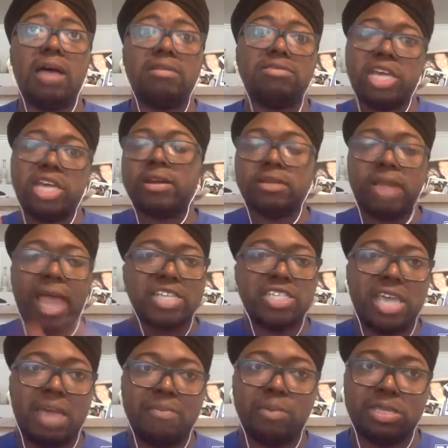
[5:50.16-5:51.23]
Jared
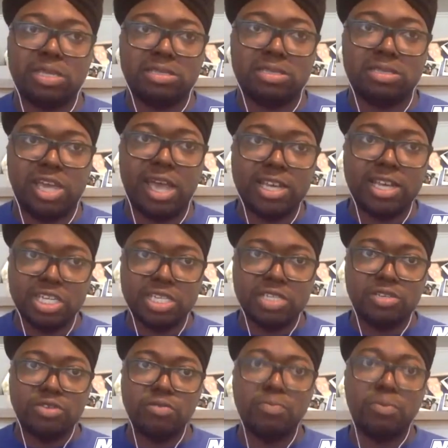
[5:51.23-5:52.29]
actually came with this suggestion
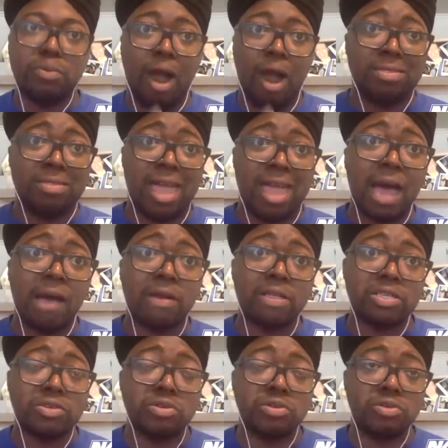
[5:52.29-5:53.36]
to broaden that out
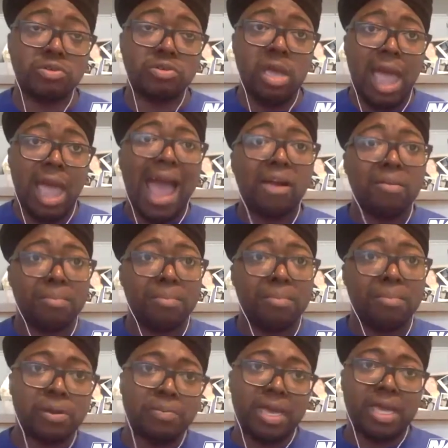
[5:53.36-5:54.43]
to our
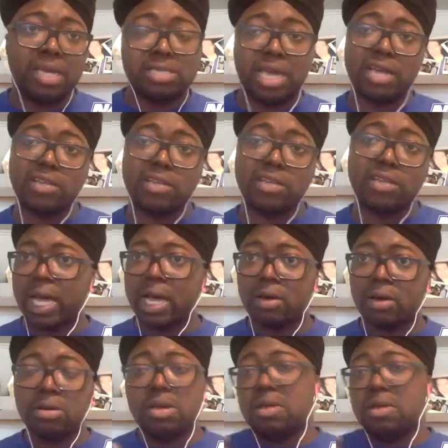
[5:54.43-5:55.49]
member base as
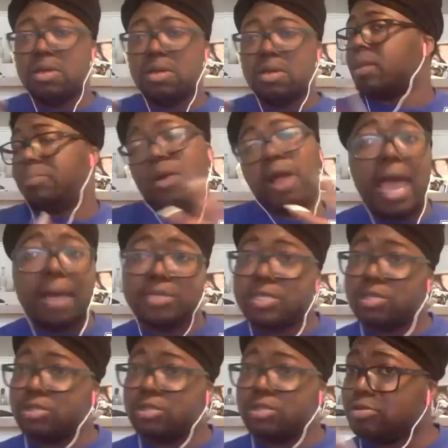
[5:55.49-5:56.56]
well. Perhaps
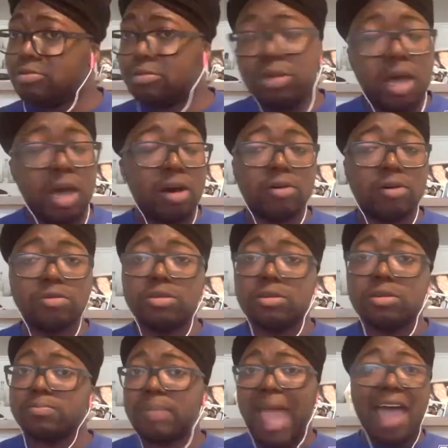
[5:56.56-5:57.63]
you
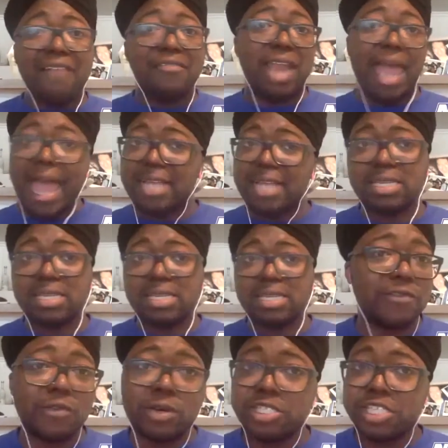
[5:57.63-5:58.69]
haven't had to look
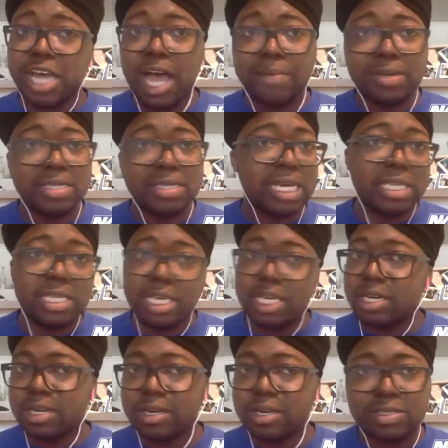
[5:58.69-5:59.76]
for a job in 10
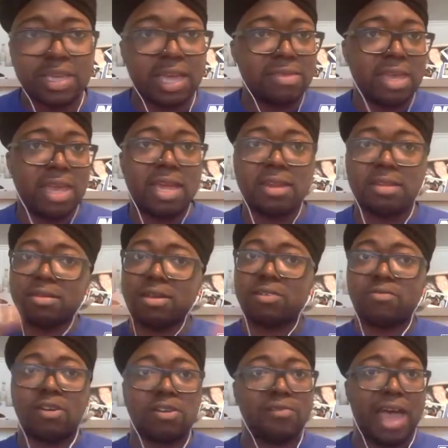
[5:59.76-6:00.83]
years and then
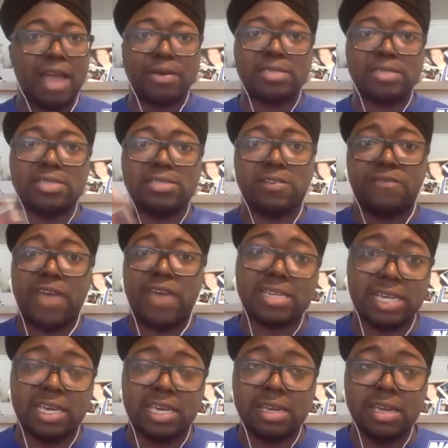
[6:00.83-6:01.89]
coronavirus is
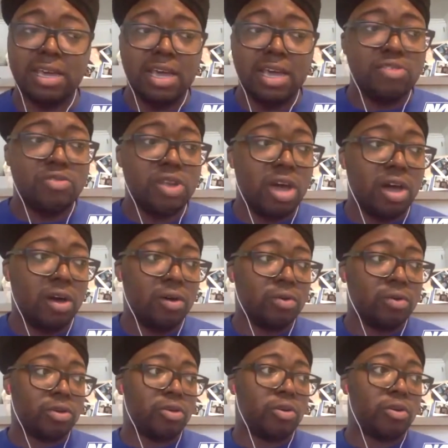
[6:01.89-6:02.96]
affecting,
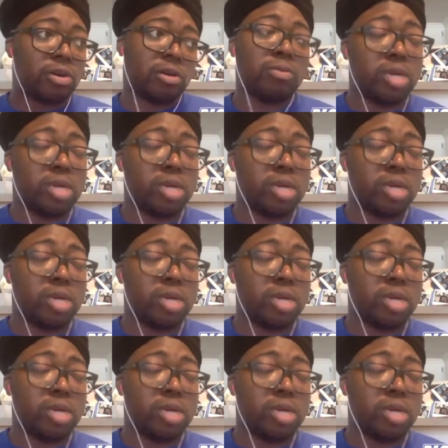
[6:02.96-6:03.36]
your career